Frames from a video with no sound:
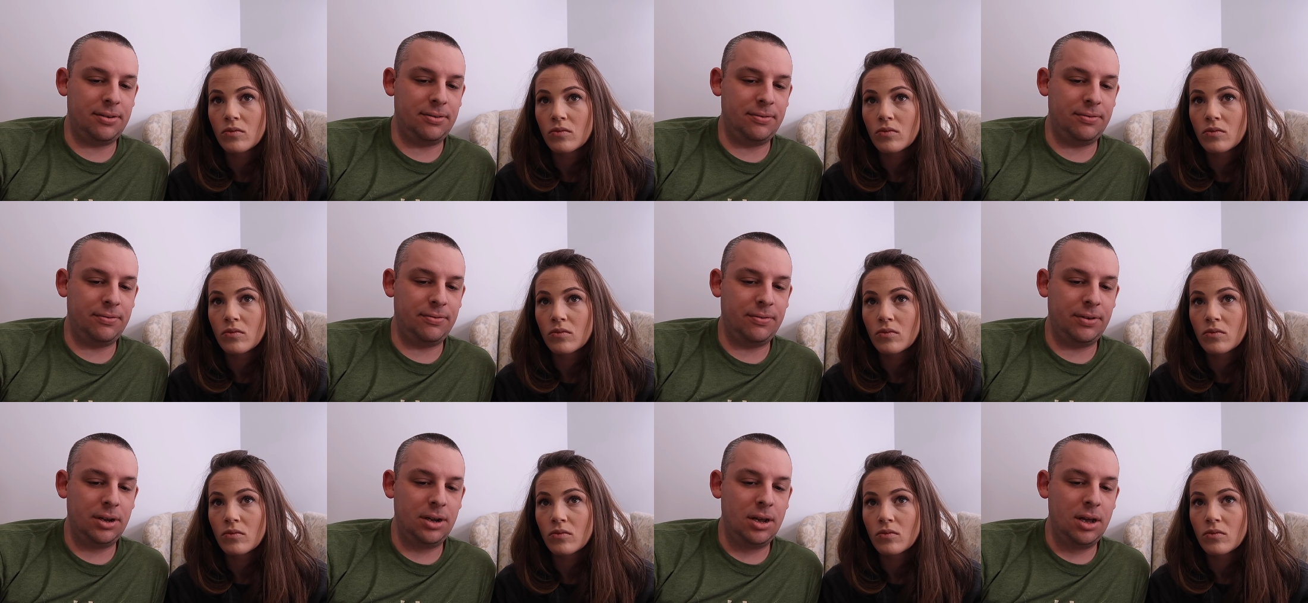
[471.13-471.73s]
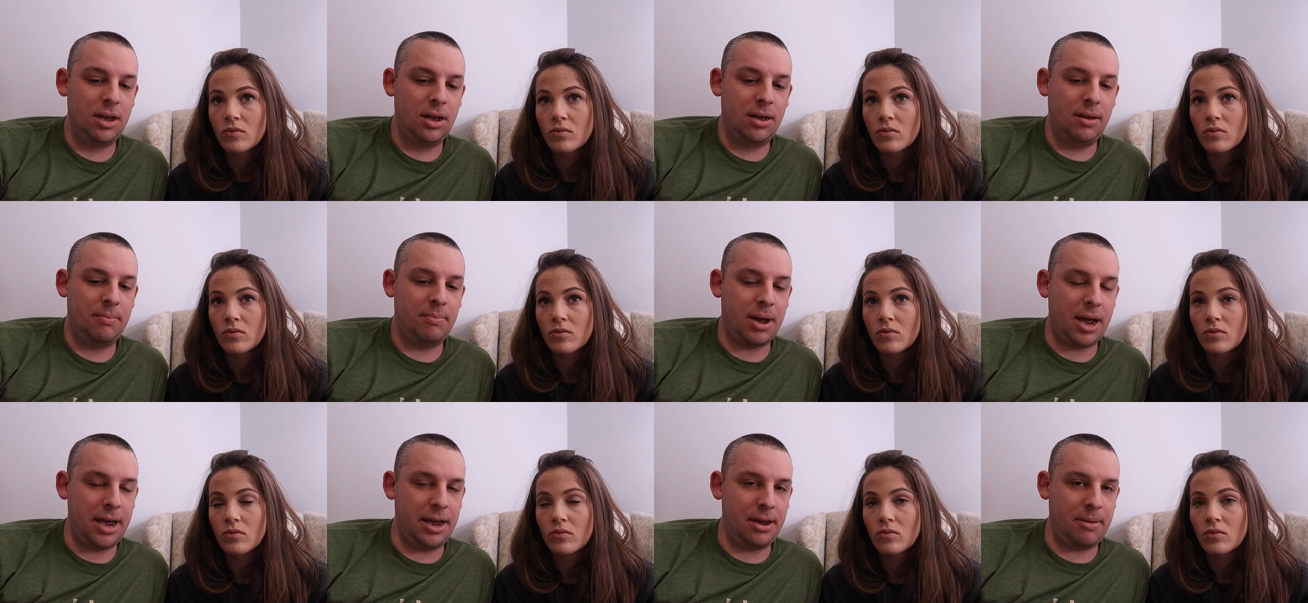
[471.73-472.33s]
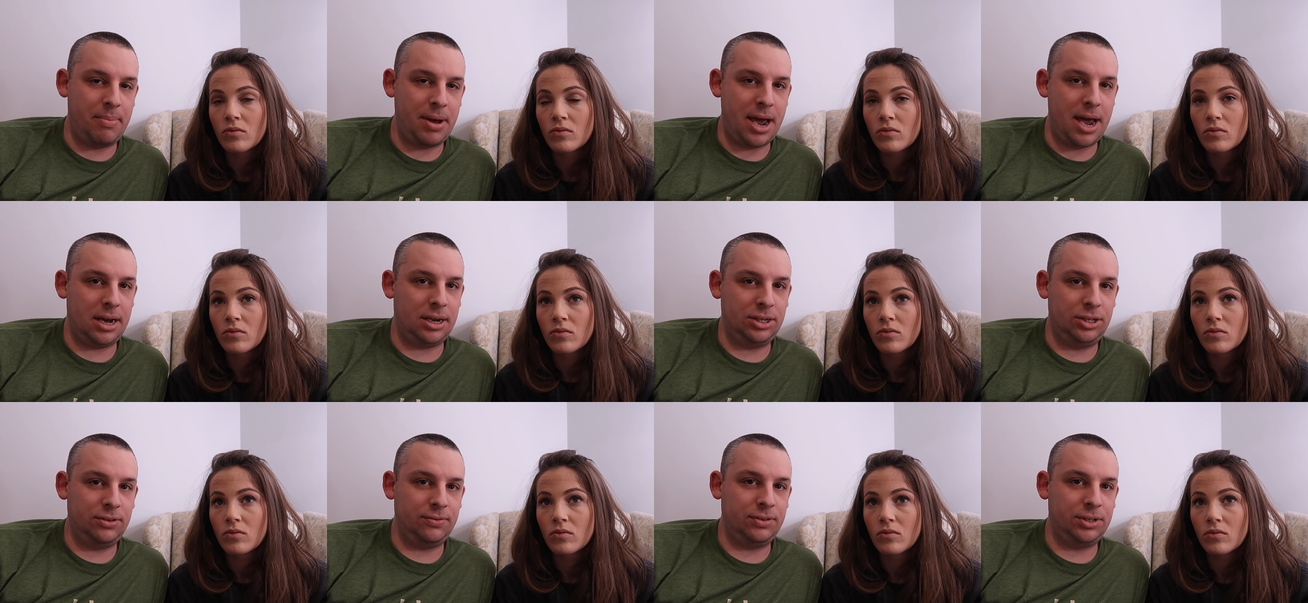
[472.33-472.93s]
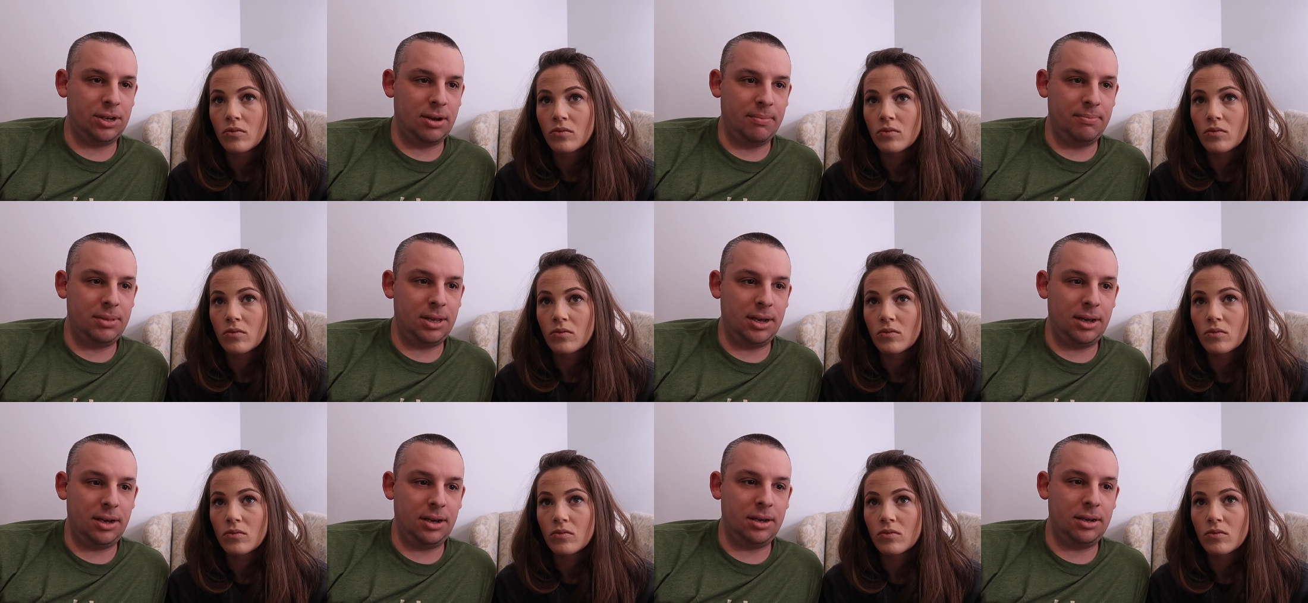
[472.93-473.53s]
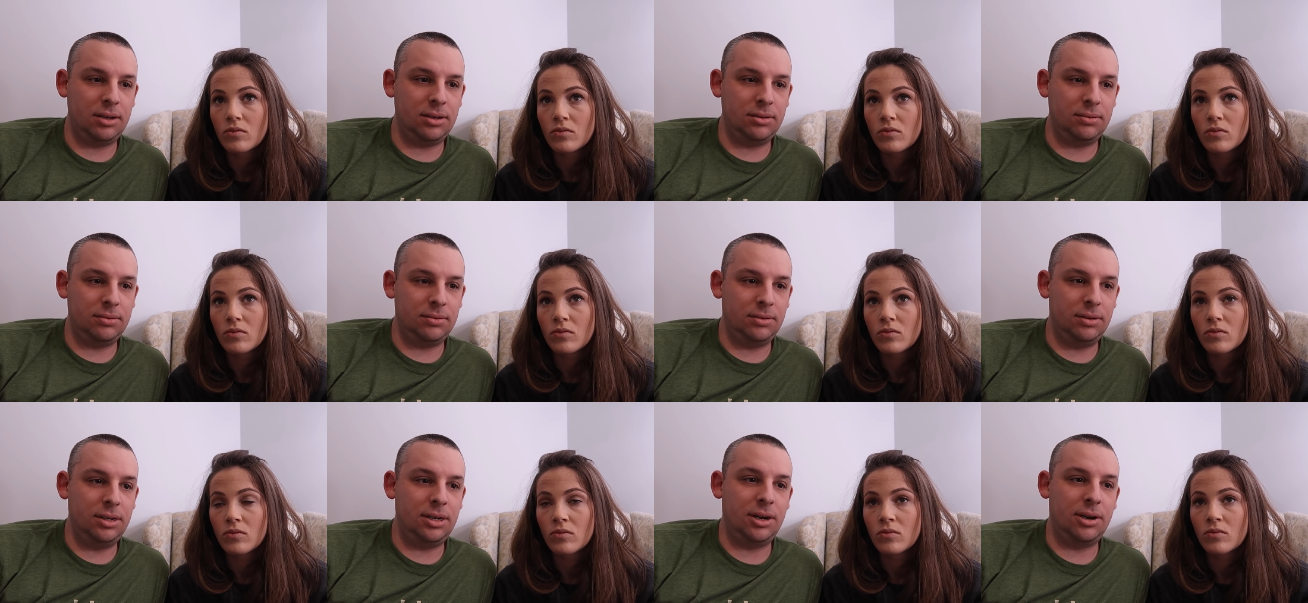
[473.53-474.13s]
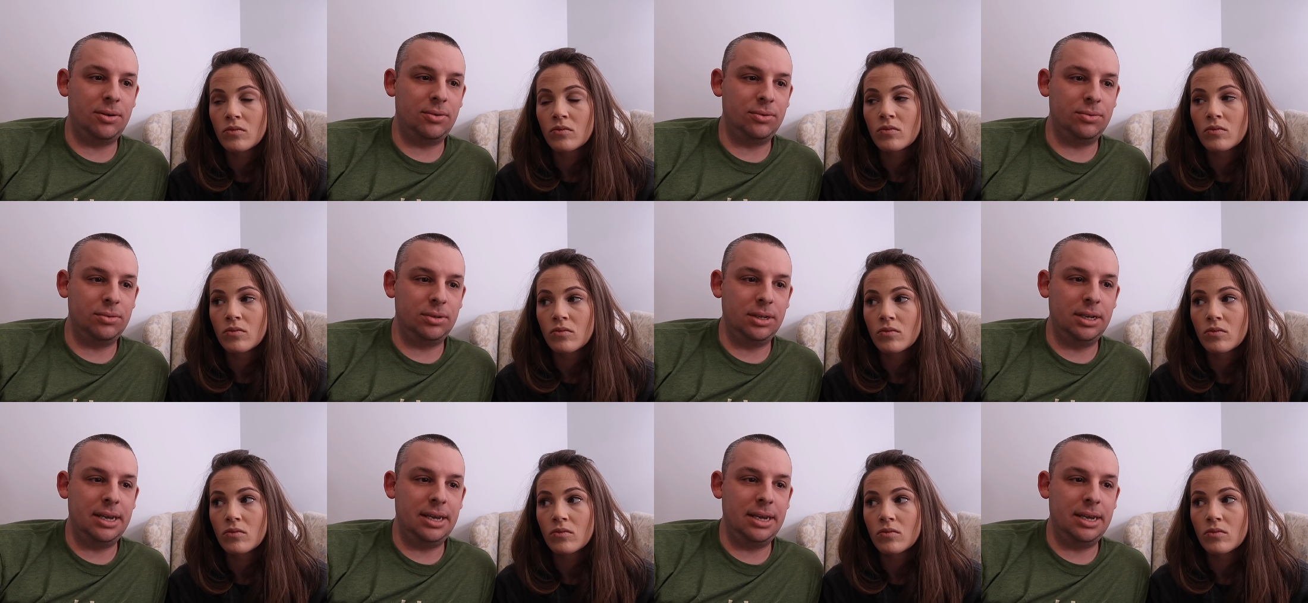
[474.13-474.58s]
Speaker 1: of buying a package of something, you know,